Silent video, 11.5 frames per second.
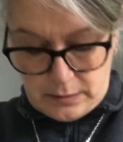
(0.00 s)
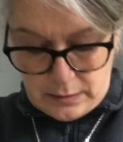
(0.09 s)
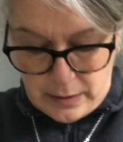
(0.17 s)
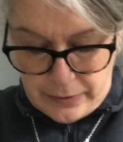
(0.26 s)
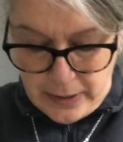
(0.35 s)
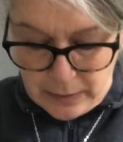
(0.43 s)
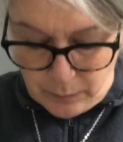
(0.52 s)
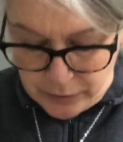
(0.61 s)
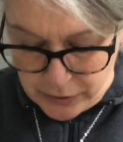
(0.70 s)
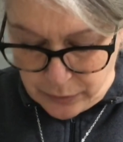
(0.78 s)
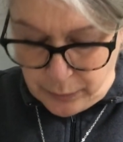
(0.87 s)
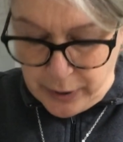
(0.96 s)
I think it was
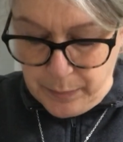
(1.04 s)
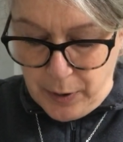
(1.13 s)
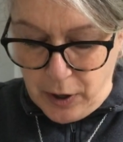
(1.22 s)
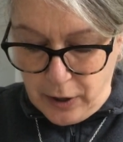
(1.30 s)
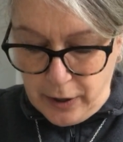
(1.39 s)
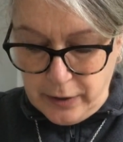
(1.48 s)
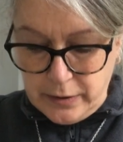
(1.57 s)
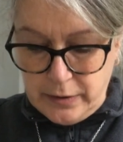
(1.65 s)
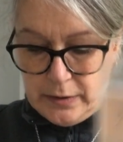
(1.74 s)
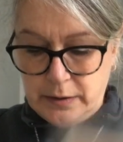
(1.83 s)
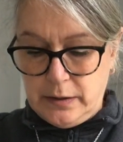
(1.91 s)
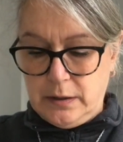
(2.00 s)
3
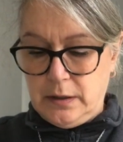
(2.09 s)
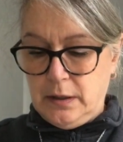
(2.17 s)
parts.